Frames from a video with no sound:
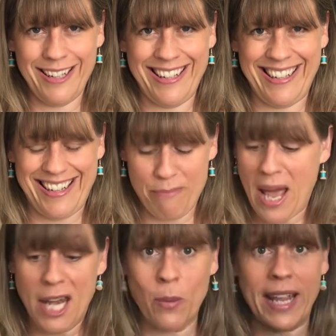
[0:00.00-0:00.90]

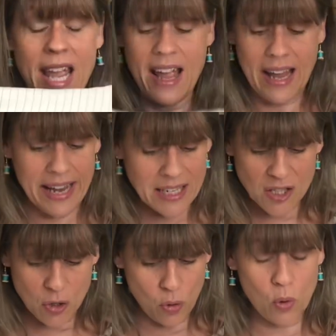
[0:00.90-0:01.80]
but anyway, it
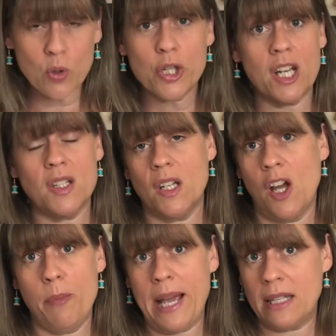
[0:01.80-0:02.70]
is gorgeous and
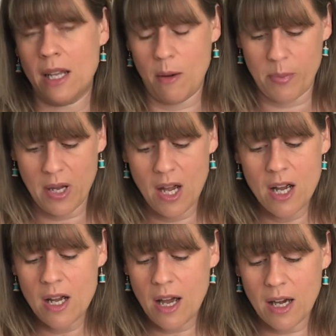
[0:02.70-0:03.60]
I picked up,
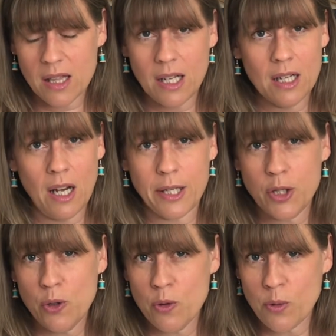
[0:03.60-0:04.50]
I think like
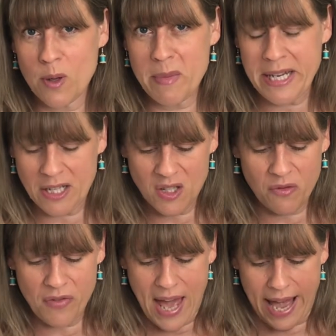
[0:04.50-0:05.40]
two or three meters
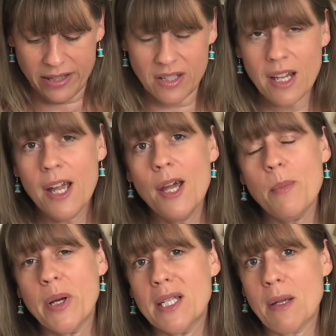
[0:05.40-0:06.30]
of that
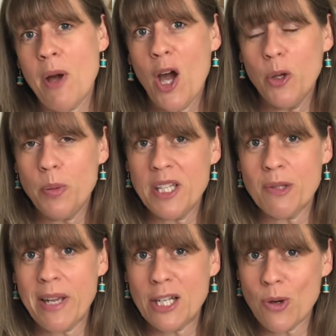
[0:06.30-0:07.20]
because I'm hoping
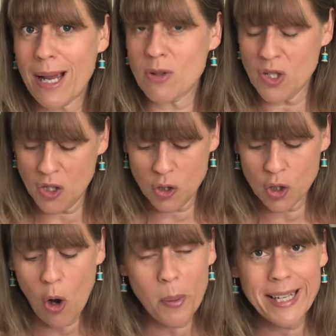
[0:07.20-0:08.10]
to make trousers and
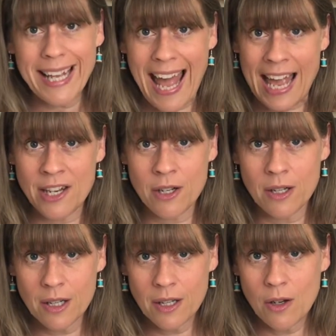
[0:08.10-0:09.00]
top
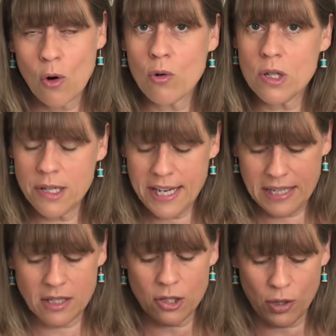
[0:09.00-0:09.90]
again or at
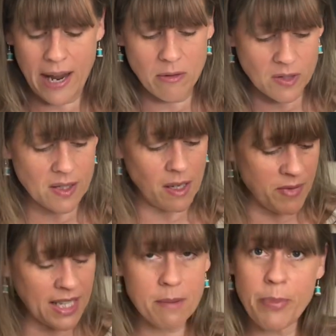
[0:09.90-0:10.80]
least trousers. I'm
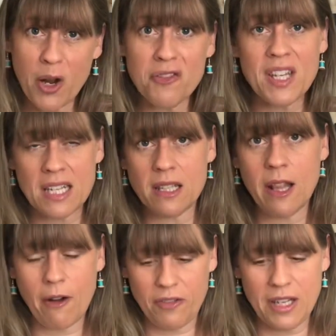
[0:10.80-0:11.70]
thinking both of these
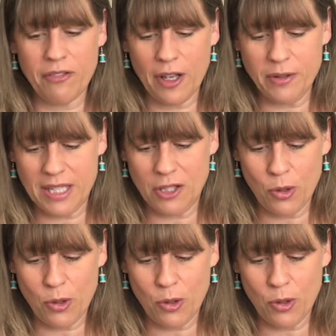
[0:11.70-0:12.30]
lovely floaty